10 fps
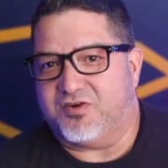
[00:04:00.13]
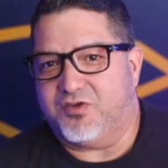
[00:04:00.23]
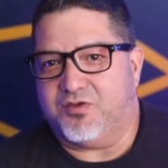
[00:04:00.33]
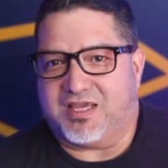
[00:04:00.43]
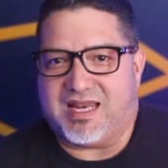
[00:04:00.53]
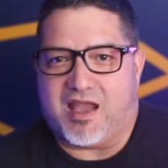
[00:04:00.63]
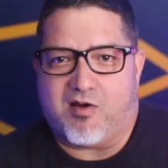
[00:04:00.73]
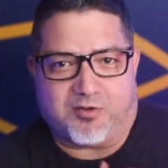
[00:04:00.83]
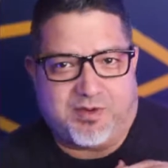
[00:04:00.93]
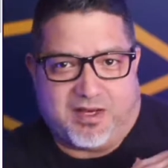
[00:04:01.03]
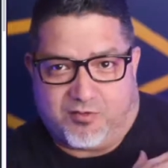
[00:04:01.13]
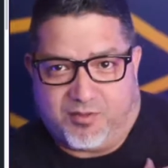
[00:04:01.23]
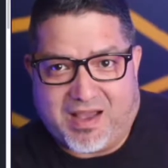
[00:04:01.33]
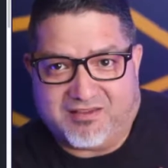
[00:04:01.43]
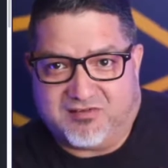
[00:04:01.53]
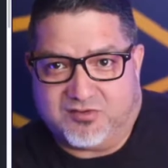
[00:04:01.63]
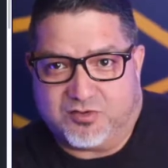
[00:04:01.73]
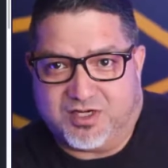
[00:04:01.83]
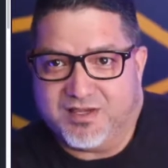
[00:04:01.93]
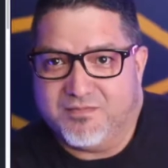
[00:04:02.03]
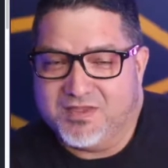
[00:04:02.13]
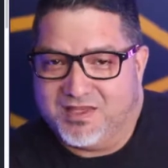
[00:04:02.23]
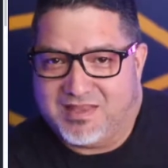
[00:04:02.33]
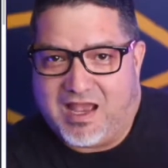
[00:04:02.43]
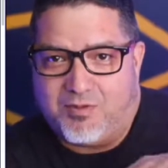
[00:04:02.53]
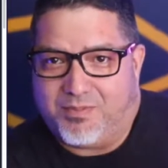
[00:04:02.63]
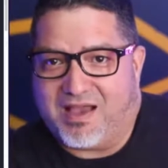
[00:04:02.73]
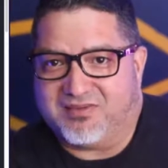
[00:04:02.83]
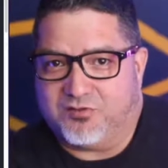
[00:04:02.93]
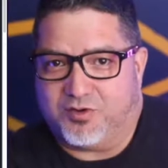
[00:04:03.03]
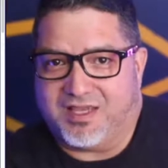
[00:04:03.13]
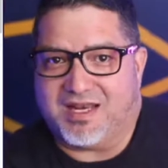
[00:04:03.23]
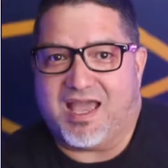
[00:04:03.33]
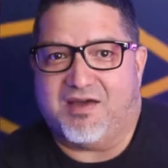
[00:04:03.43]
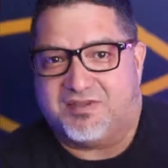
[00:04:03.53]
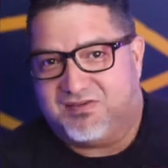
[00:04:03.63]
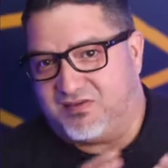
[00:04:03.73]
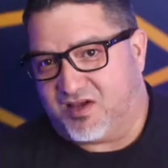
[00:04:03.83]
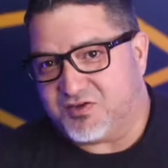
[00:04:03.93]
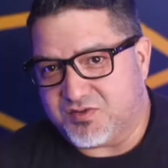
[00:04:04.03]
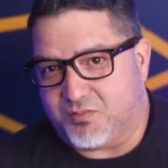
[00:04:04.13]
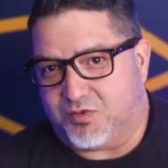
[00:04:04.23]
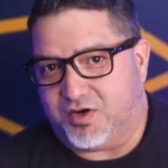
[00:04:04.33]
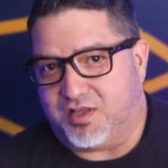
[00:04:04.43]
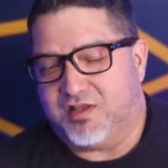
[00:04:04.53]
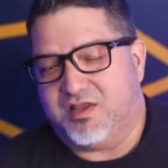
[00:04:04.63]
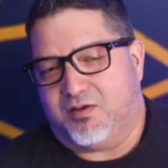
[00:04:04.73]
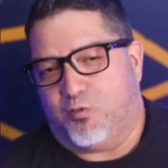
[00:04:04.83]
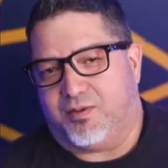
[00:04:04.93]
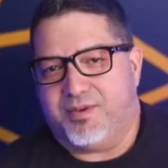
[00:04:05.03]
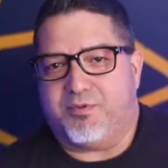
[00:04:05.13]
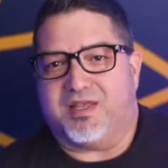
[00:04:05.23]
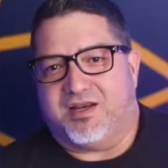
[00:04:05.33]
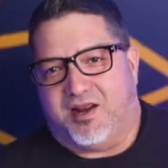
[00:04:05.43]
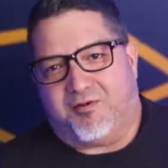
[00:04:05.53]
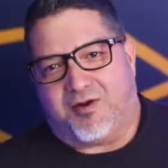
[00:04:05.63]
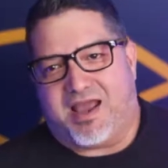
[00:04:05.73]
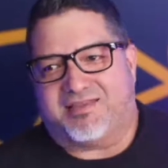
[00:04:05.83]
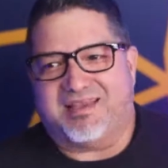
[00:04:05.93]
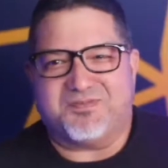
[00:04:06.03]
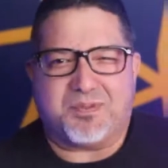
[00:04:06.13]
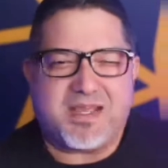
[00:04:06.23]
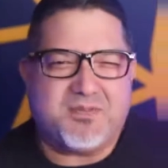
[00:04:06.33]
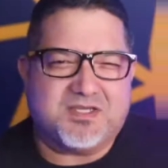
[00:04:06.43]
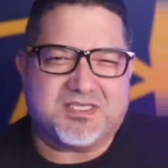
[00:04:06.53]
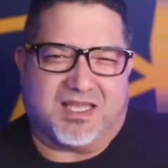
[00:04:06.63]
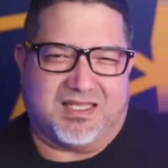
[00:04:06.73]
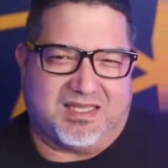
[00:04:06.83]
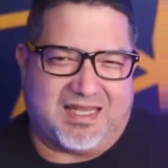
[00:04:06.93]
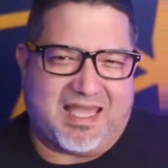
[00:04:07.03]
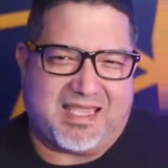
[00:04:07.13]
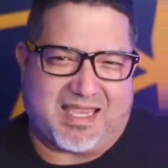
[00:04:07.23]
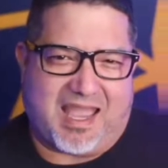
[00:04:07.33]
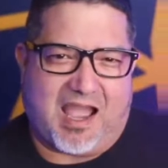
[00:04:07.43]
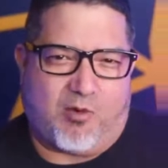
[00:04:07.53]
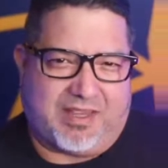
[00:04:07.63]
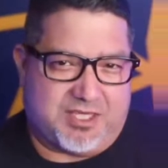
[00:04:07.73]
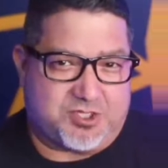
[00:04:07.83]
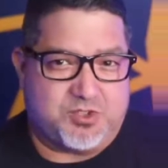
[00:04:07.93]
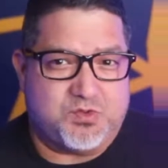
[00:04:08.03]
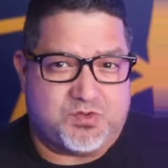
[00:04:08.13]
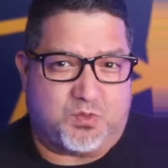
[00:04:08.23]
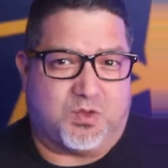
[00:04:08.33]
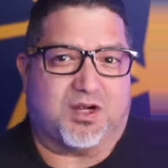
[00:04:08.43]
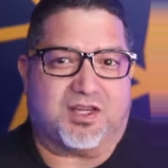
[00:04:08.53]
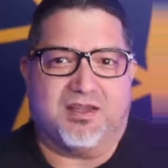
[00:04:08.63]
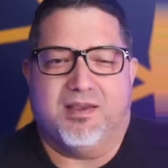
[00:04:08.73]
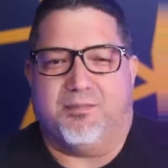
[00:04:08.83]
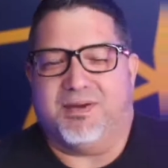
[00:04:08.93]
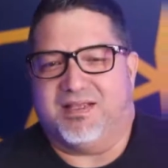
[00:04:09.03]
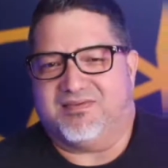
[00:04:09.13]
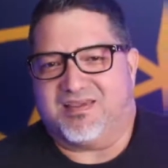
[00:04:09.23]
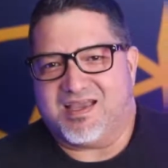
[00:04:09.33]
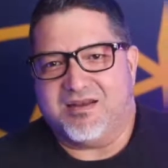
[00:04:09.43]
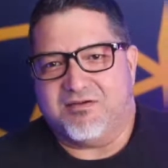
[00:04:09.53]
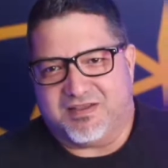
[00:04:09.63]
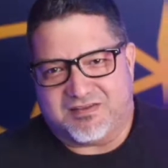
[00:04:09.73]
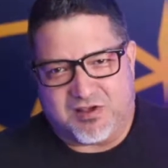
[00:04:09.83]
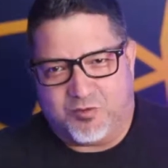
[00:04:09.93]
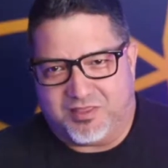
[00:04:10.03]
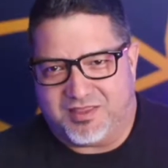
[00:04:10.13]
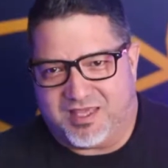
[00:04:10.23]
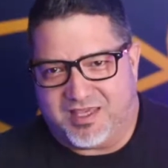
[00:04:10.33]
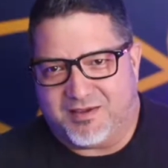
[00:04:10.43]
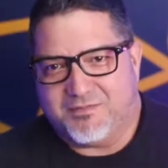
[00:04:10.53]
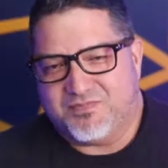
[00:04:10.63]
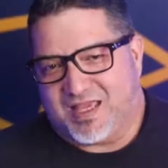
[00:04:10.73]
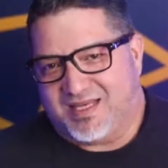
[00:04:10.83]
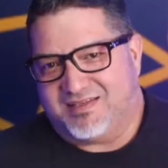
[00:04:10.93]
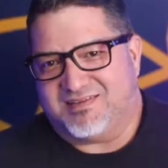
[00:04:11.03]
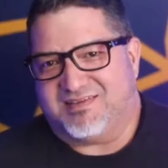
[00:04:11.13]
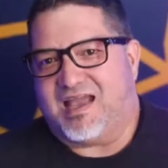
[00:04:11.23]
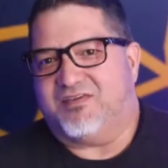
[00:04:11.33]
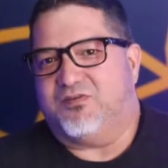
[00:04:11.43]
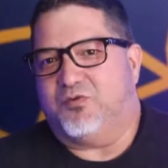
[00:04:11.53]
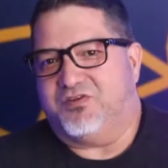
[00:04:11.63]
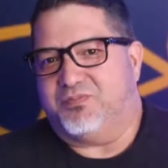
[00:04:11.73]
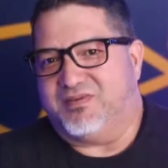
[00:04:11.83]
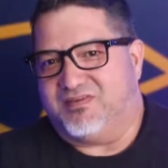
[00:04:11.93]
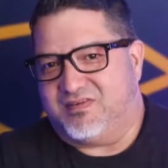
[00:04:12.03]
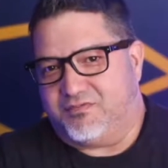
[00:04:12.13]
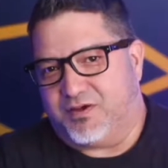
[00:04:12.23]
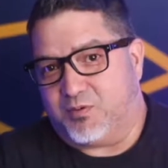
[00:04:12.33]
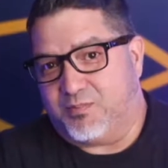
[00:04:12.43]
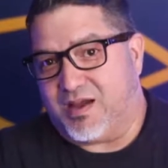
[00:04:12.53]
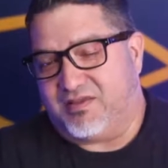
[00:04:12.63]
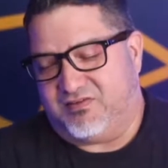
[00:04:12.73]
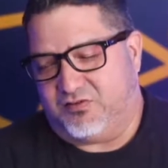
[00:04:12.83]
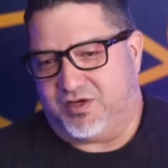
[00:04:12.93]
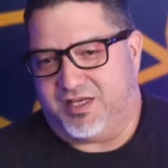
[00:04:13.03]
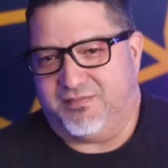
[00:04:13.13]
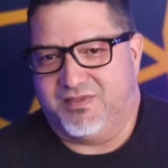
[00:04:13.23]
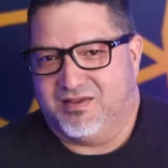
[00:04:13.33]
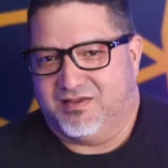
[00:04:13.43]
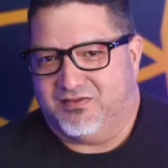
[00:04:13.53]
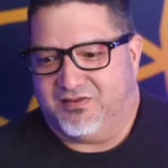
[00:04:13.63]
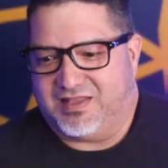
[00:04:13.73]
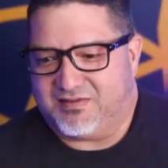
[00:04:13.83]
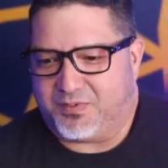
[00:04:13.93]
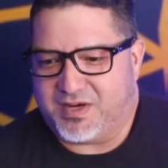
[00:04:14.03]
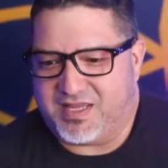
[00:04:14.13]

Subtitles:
you, you can now create a repository. That repository can have a discussion board where people can interact. It's pretty much like how issues work, but it's kind of its own thing and it's attached to a specific repository. So that's a pretty